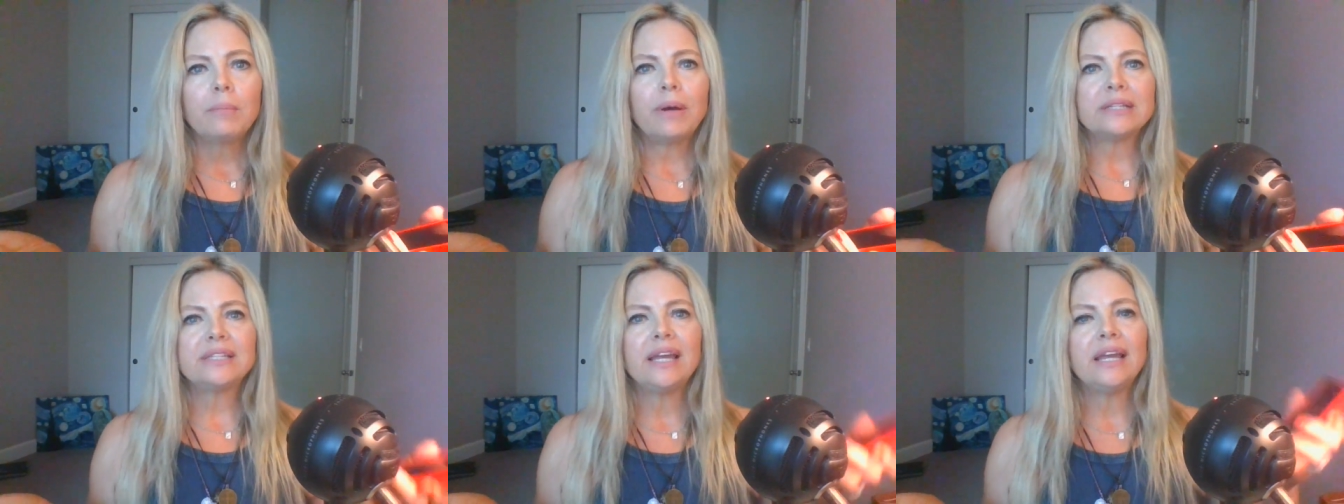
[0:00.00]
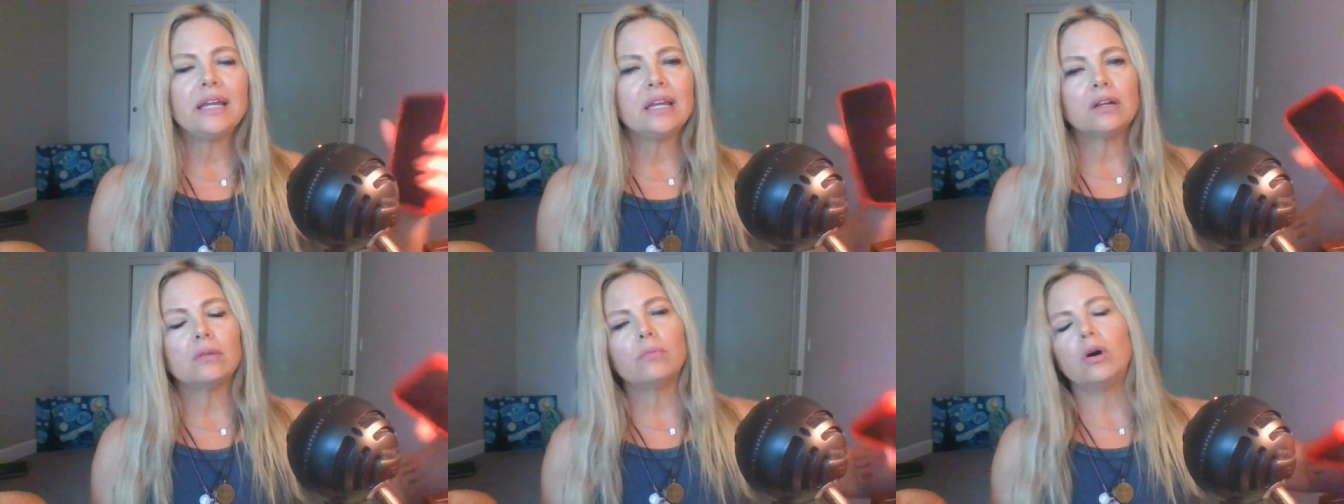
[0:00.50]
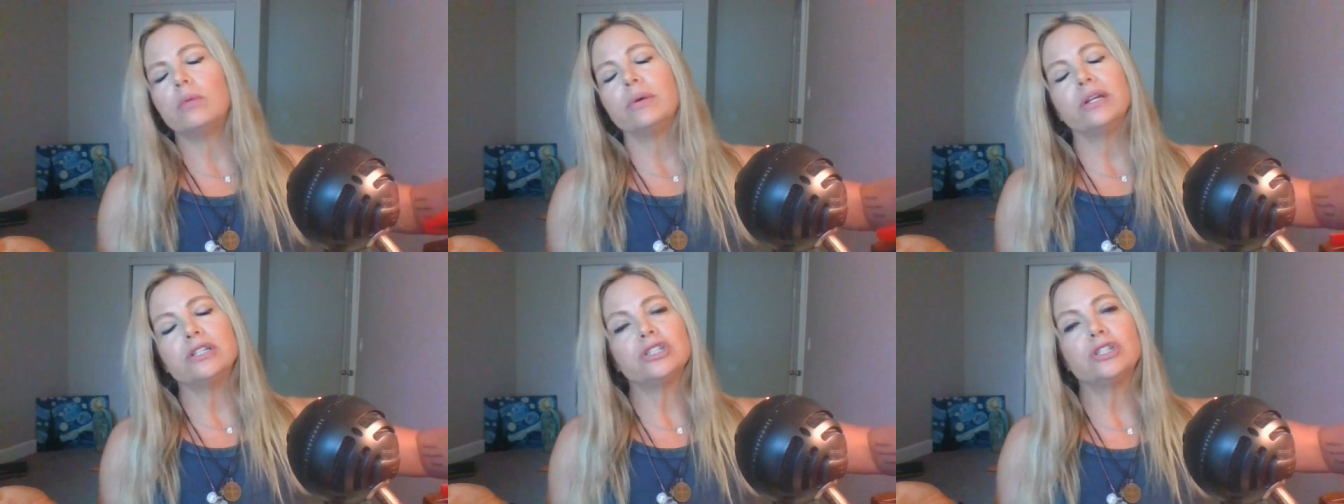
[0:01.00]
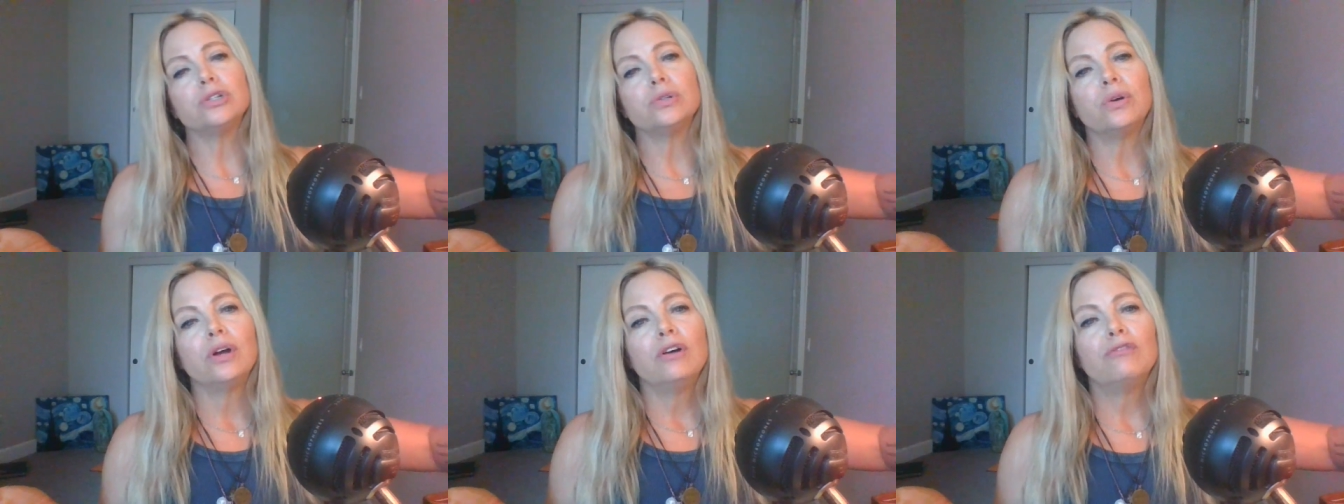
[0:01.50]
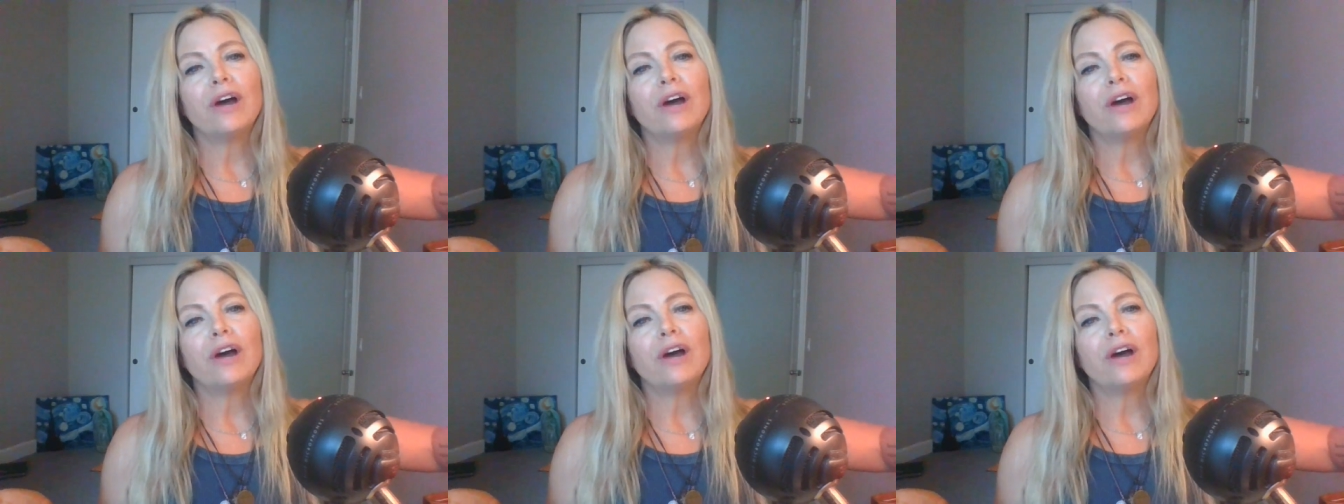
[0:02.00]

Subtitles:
by taking a moment to